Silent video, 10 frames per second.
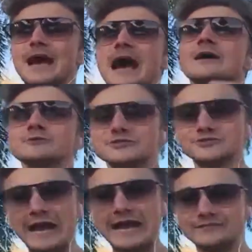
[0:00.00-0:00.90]
I was
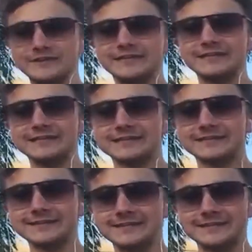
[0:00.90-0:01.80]
driving
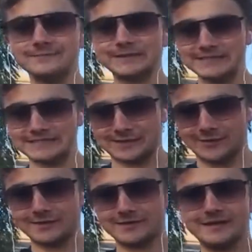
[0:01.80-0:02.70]
the police
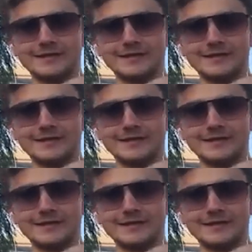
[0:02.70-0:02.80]
car,